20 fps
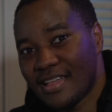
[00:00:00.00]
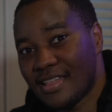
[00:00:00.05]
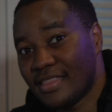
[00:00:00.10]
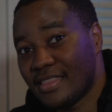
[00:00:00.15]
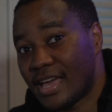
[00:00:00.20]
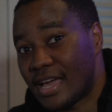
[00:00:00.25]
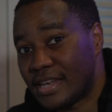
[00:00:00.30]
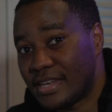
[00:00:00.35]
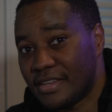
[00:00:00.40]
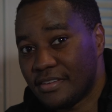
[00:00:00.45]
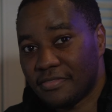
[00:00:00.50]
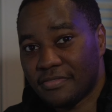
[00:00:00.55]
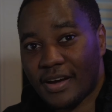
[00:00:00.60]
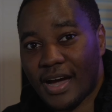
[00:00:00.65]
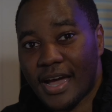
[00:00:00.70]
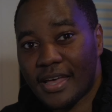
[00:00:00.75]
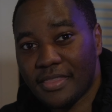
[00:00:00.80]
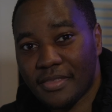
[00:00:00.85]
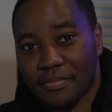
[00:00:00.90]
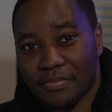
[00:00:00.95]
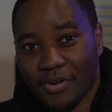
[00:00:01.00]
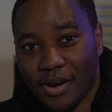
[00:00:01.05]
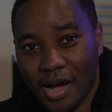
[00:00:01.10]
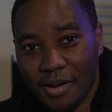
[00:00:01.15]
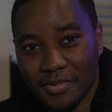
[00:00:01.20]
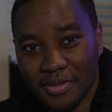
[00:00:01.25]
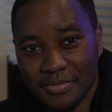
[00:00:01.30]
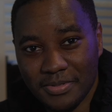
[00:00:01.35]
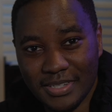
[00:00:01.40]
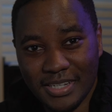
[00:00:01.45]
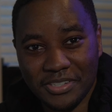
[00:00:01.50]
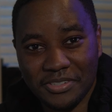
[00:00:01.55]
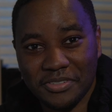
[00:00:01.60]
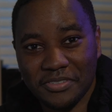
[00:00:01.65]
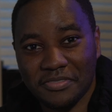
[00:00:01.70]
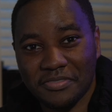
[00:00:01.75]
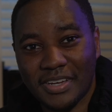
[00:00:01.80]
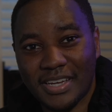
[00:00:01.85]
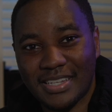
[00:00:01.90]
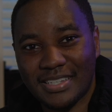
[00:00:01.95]
they define the problems that
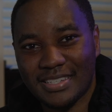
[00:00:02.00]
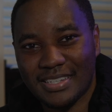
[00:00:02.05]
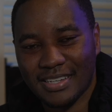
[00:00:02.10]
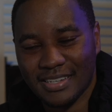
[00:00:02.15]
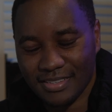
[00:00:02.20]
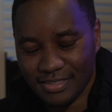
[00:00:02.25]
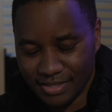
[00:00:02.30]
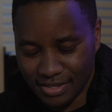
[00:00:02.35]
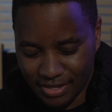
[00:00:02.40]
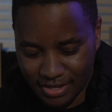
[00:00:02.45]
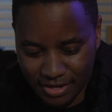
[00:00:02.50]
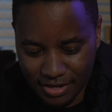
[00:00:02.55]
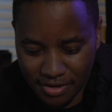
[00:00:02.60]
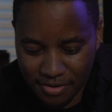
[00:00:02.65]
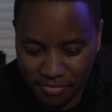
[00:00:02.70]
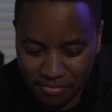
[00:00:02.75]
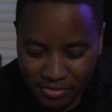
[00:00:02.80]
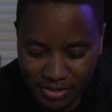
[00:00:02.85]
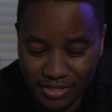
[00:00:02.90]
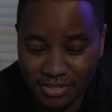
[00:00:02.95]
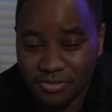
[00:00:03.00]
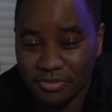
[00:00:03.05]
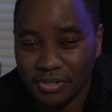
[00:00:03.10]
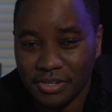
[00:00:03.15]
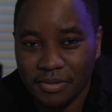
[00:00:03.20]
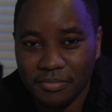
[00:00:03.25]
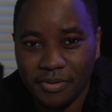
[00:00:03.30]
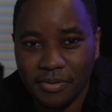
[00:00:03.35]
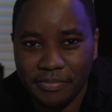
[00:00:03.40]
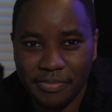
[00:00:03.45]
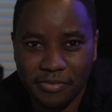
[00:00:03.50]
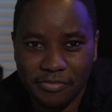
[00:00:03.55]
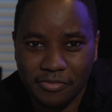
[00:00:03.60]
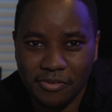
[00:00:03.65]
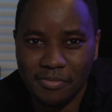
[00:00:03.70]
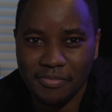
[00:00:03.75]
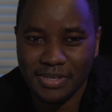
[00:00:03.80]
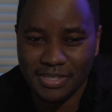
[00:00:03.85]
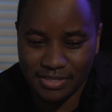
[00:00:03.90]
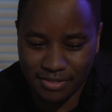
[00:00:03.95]
you're facing. They come, let's talk about
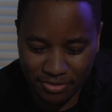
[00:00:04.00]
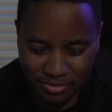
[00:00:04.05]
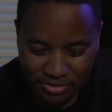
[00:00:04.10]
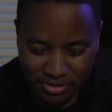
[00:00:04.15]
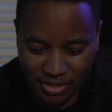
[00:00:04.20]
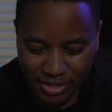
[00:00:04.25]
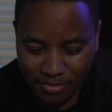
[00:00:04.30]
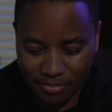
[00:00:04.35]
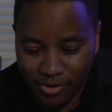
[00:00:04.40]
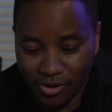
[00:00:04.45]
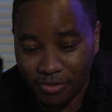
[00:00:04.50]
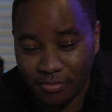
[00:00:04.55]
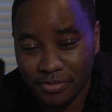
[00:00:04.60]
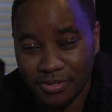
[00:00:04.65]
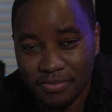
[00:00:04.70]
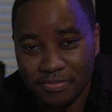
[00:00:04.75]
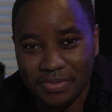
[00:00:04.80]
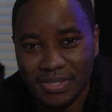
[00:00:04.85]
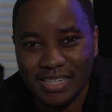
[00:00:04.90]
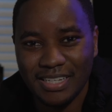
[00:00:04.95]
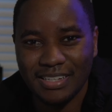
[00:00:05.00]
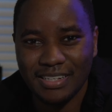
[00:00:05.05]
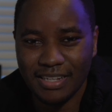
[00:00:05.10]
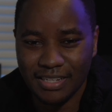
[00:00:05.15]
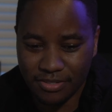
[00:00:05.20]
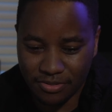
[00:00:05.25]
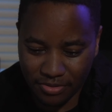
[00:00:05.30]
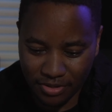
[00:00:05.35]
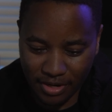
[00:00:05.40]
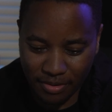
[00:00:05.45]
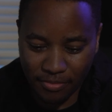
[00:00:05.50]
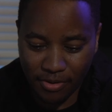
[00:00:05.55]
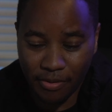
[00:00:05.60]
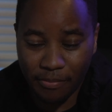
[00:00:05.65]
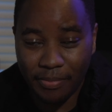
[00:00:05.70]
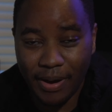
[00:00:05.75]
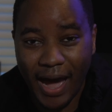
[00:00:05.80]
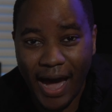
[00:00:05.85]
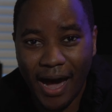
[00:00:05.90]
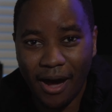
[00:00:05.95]
performance, let's talk about speed, let's talk
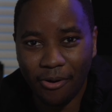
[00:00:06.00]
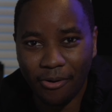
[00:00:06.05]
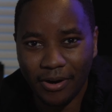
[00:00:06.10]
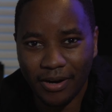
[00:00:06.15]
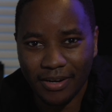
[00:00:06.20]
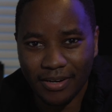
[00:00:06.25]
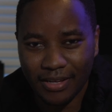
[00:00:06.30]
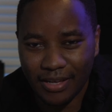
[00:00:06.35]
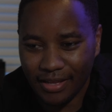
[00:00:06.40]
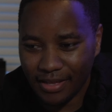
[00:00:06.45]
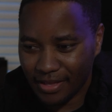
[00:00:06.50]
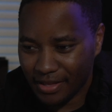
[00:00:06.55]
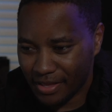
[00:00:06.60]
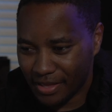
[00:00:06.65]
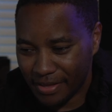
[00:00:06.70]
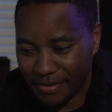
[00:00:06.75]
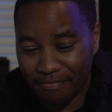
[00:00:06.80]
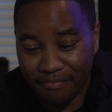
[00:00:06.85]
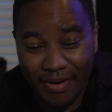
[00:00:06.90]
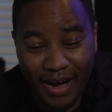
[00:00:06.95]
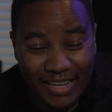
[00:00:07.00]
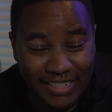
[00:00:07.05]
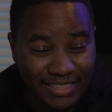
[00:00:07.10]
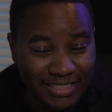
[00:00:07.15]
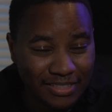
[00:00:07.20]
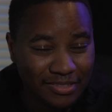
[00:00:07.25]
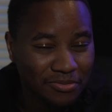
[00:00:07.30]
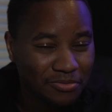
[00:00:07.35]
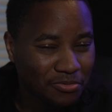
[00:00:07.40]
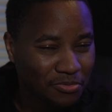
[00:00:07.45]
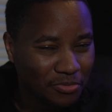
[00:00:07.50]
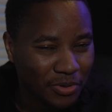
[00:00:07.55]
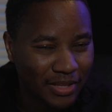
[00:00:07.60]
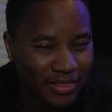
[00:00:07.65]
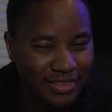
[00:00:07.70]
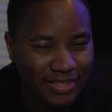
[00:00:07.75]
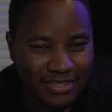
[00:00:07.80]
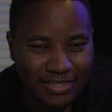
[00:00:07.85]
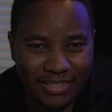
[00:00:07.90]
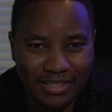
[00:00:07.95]
about power. Imagine
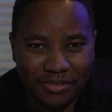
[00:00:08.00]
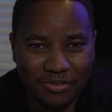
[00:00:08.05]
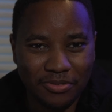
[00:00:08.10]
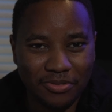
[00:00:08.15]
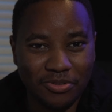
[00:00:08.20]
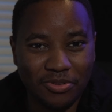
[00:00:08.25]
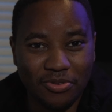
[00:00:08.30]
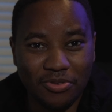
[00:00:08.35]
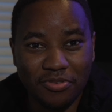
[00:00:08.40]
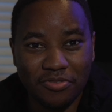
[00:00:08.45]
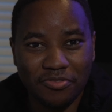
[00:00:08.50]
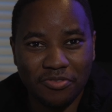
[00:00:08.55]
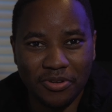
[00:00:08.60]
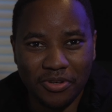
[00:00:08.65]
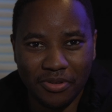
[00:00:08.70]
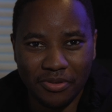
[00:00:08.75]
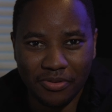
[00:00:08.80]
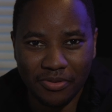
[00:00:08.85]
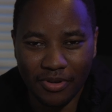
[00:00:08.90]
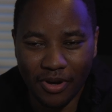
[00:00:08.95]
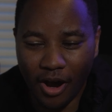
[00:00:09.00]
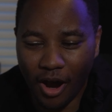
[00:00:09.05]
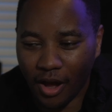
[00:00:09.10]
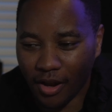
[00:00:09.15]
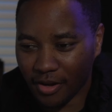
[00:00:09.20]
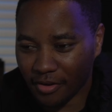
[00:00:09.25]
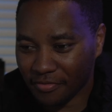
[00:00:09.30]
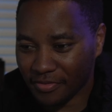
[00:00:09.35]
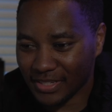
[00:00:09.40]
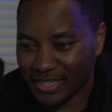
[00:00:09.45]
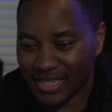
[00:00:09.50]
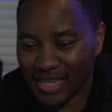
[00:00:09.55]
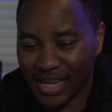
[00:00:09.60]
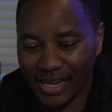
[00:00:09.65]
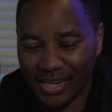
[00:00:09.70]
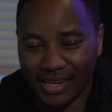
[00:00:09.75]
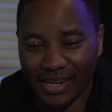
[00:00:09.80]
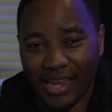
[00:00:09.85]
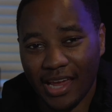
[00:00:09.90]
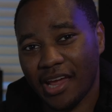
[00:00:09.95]
what this thing could do for you. All of a
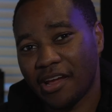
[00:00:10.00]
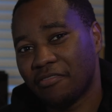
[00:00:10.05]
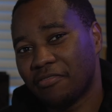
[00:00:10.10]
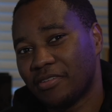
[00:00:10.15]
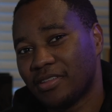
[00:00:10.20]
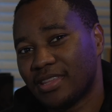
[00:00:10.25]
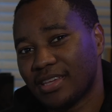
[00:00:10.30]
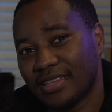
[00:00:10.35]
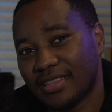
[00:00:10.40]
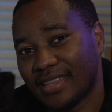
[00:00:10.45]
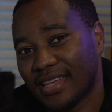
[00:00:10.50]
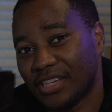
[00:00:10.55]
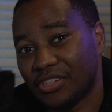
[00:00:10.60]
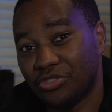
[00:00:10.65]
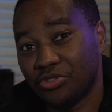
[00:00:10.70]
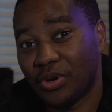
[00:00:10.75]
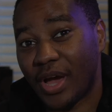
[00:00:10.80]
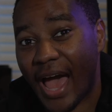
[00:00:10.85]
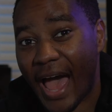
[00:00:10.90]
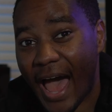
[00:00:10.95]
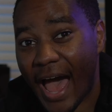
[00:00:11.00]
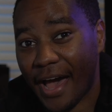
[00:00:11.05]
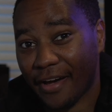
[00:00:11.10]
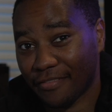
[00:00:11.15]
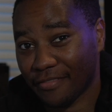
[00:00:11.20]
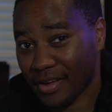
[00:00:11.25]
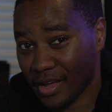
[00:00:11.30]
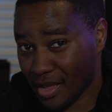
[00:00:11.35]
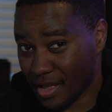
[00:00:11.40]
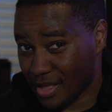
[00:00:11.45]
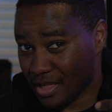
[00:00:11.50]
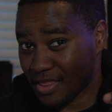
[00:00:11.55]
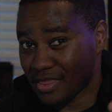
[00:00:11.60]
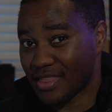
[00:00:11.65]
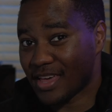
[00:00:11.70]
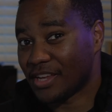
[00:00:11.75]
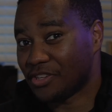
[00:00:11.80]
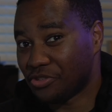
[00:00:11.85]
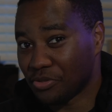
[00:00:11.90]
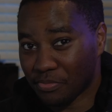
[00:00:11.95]
sudden, everything that you have,
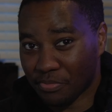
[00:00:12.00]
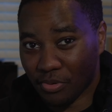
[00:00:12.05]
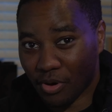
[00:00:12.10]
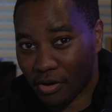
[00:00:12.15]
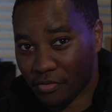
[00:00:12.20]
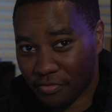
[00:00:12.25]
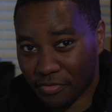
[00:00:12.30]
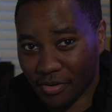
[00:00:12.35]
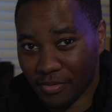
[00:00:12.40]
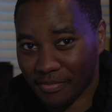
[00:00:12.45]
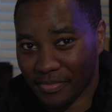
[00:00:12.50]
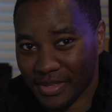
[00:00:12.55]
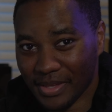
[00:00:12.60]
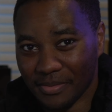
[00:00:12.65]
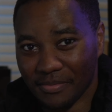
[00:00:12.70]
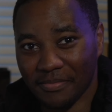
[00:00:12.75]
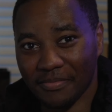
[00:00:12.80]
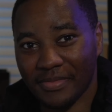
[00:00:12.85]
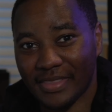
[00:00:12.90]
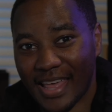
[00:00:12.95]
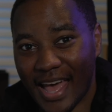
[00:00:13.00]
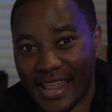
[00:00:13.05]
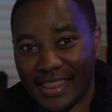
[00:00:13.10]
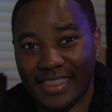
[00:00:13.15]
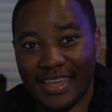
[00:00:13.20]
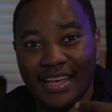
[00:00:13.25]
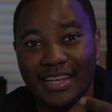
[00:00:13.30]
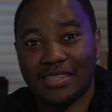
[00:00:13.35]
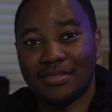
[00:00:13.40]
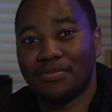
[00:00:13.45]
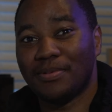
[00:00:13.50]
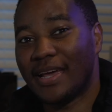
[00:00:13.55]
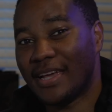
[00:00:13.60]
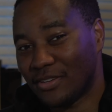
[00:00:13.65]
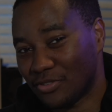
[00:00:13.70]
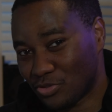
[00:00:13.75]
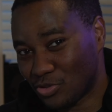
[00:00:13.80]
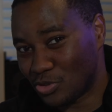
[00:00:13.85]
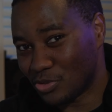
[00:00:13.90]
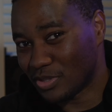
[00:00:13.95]
that you bought from them, that they
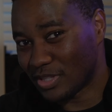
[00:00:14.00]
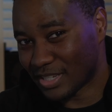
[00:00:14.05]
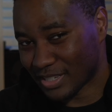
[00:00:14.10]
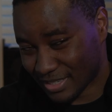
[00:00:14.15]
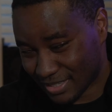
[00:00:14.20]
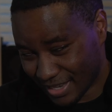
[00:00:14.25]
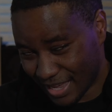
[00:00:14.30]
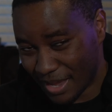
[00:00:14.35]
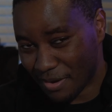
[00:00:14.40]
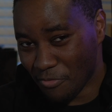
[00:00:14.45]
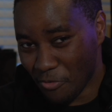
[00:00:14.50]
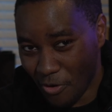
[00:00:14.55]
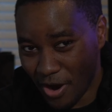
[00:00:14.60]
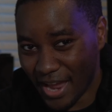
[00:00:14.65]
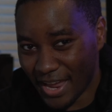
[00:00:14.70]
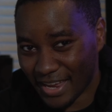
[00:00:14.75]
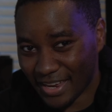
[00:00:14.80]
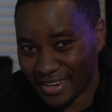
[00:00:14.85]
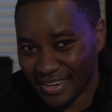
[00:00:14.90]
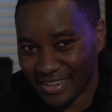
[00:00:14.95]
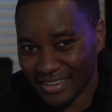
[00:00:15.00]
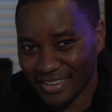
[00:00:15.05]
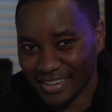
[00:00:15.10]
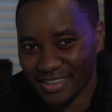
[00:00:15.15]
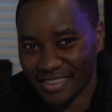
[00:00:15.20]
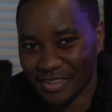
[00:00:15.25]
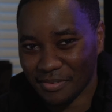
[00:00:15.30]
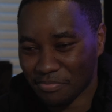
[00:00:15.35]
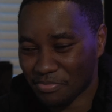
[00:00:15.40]
explained to you the same way in the